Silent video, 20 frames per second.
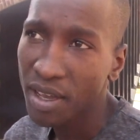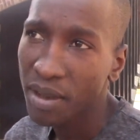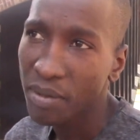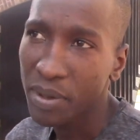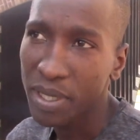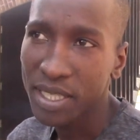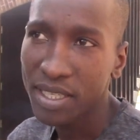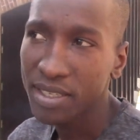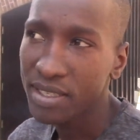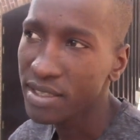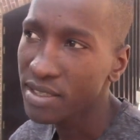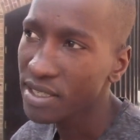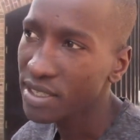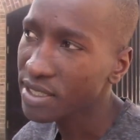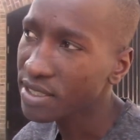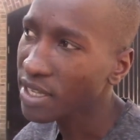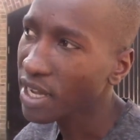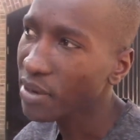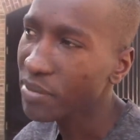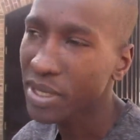But th-
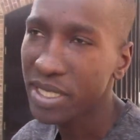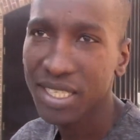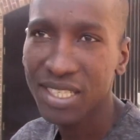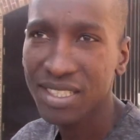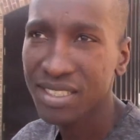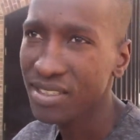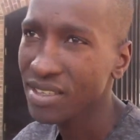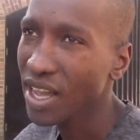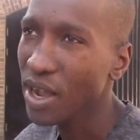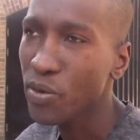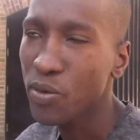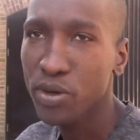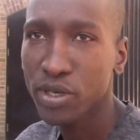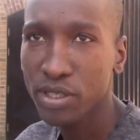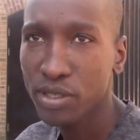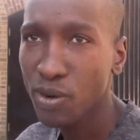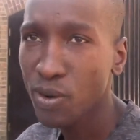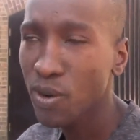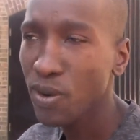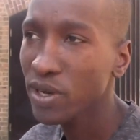this time I just I
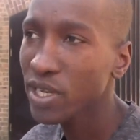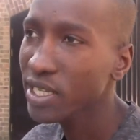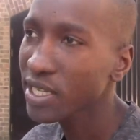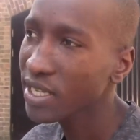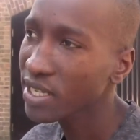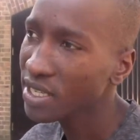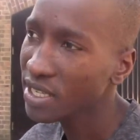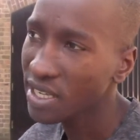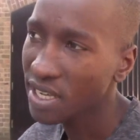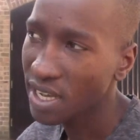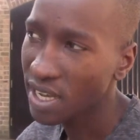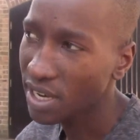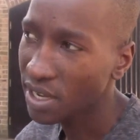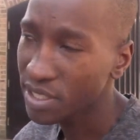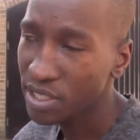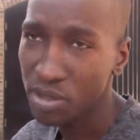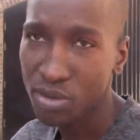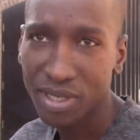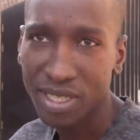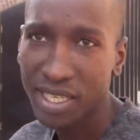wanted quality and I
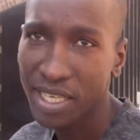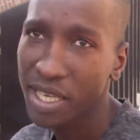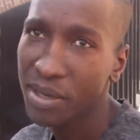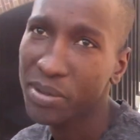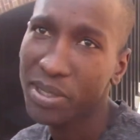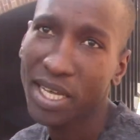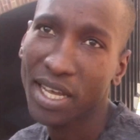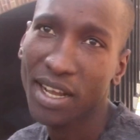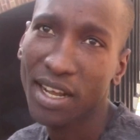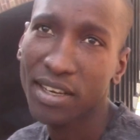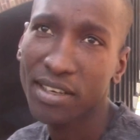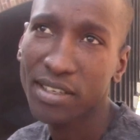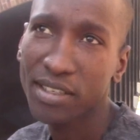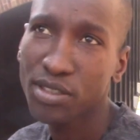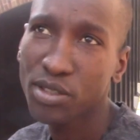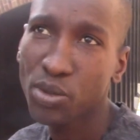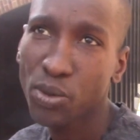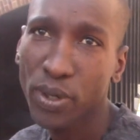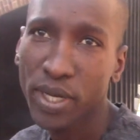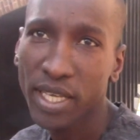just want to keep it at
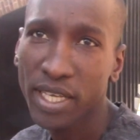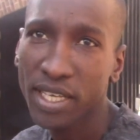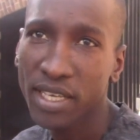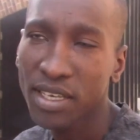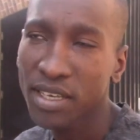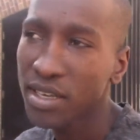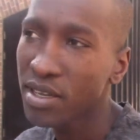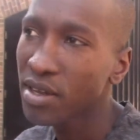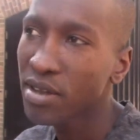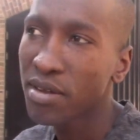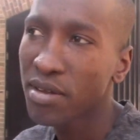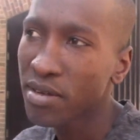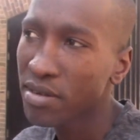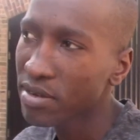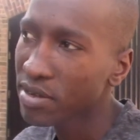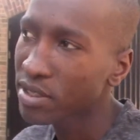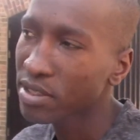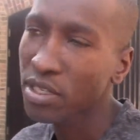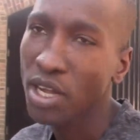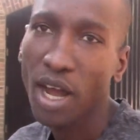120,
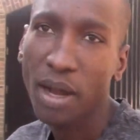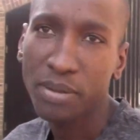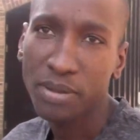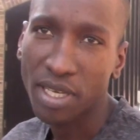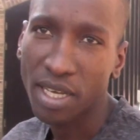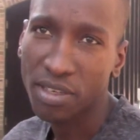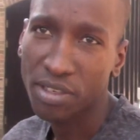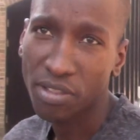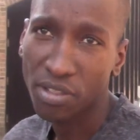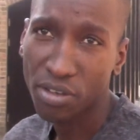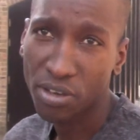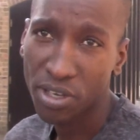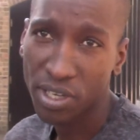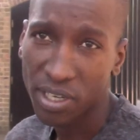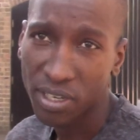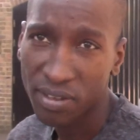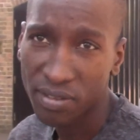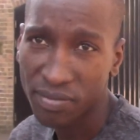tops 130.